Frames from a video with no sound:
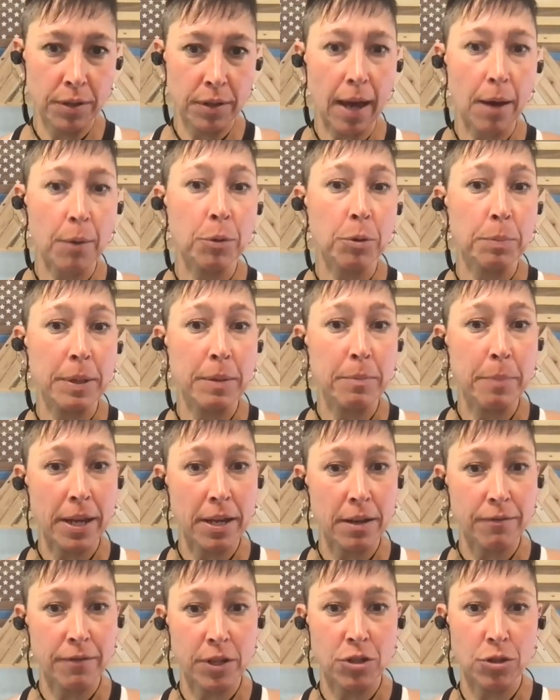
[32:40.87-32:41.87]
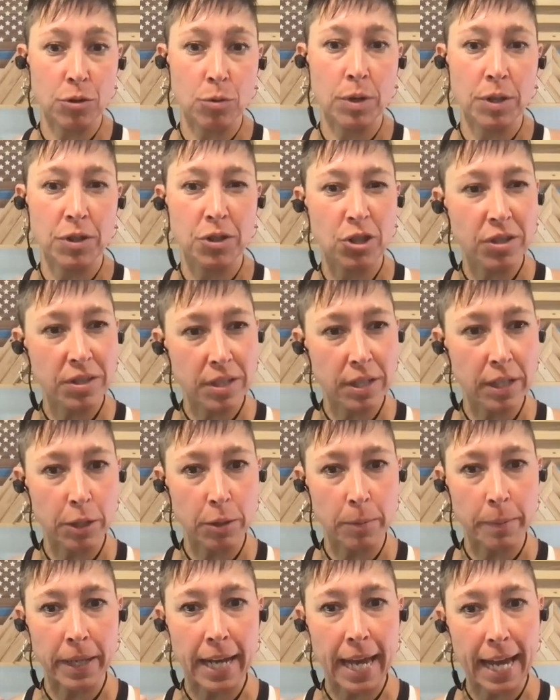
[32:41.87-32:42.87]
that would be beneficial with just a
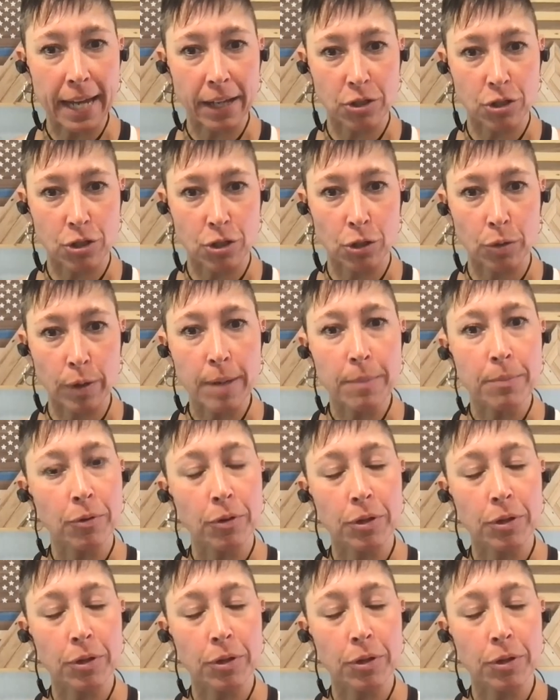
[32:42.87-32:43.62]
little bit of extra grip